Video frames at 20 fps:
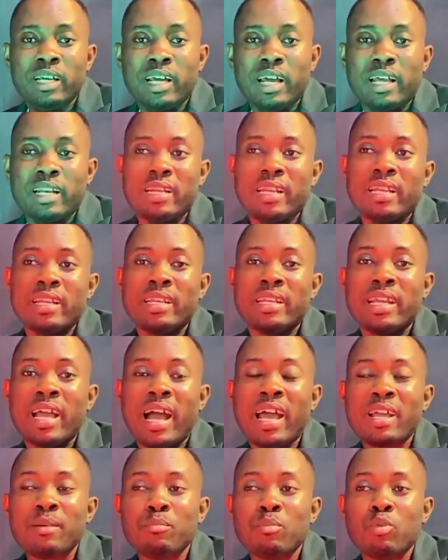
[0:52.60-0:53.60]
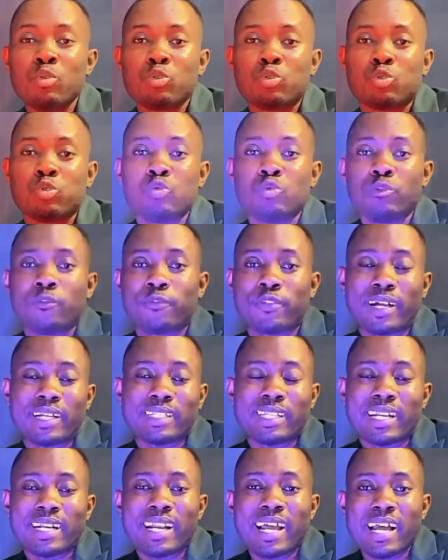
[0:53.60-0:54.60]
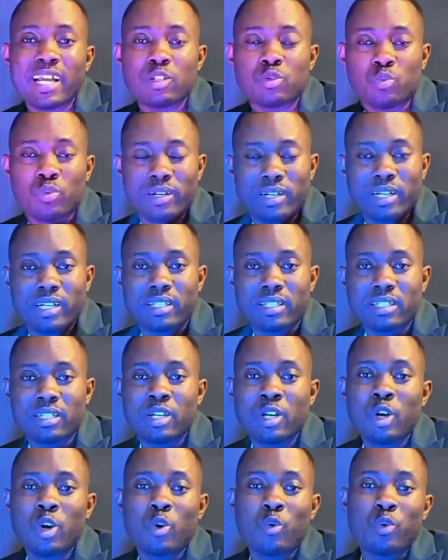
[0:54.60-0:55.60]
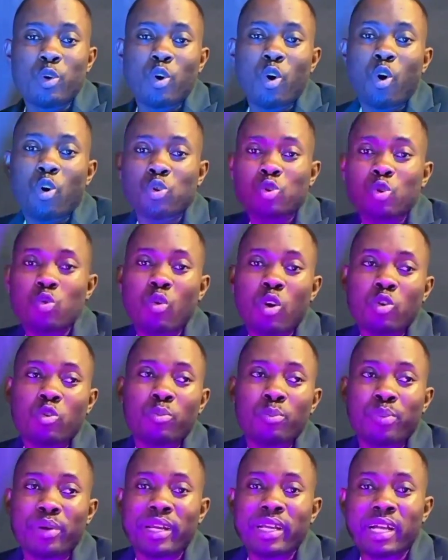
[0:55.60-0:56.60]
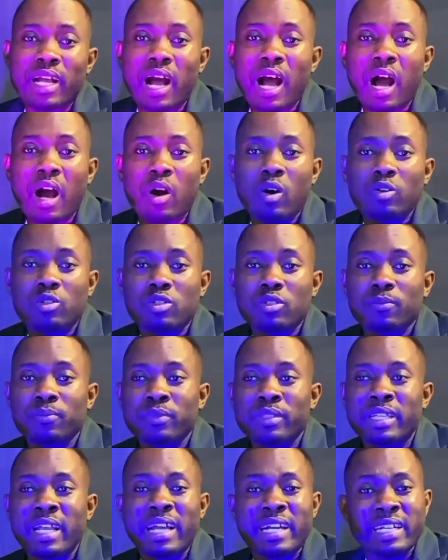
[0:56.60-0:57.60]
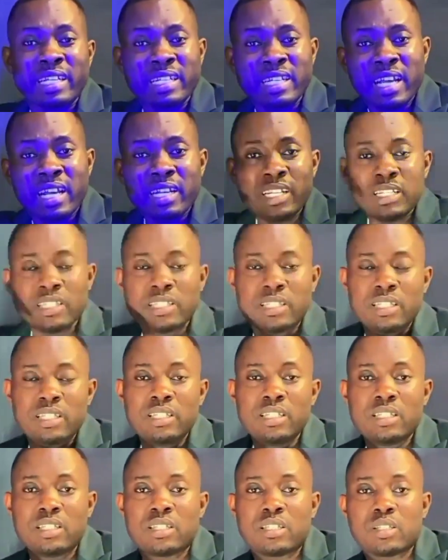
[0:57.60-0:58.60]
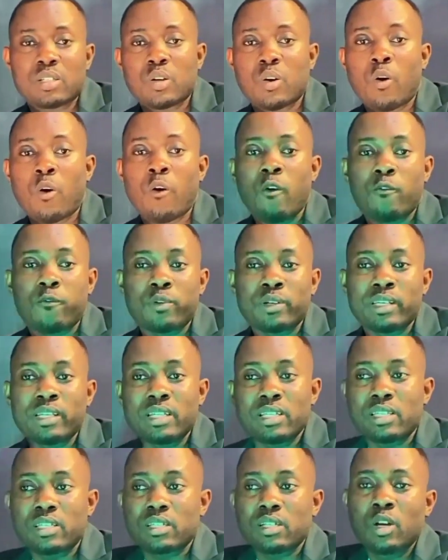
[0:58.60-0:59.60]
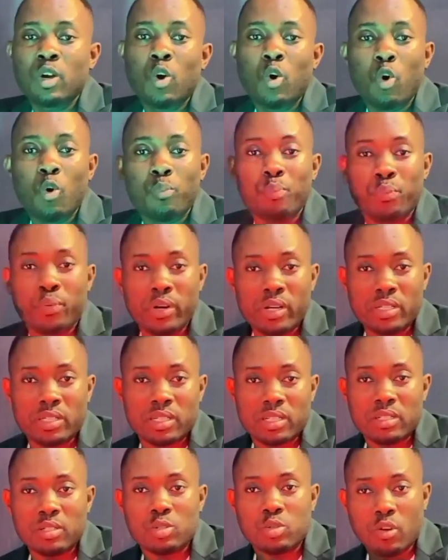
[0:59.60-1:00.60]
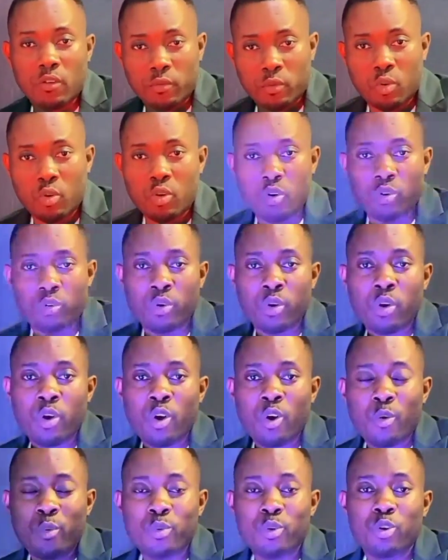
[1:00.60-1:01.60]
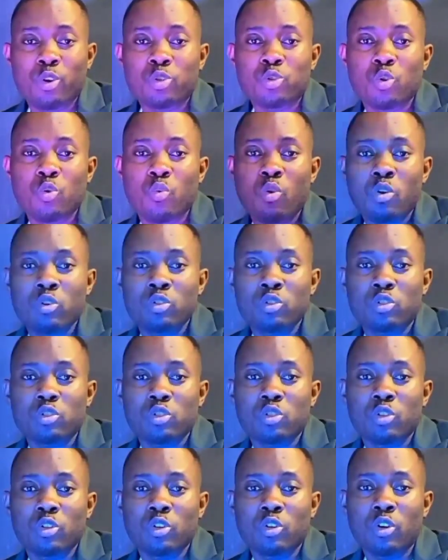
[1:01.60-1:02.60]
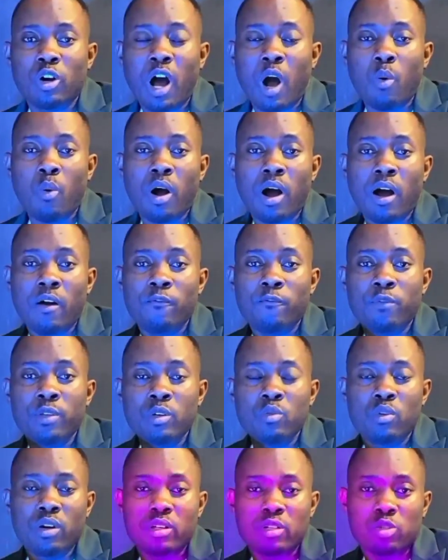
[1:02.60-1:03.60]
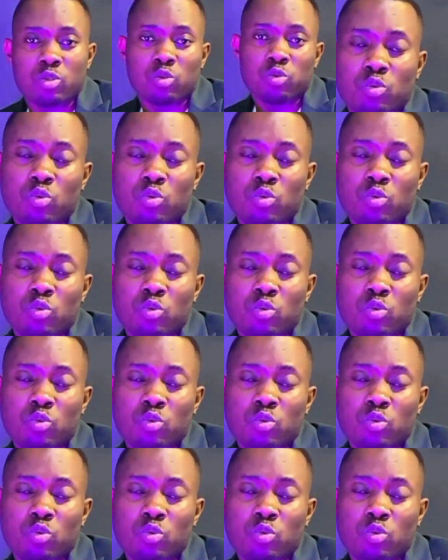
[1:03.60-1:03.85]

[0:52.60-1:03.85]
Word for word: and then they are able to fraternize with it, we also want to bring out the realities of these operations of God. We also want our viewers to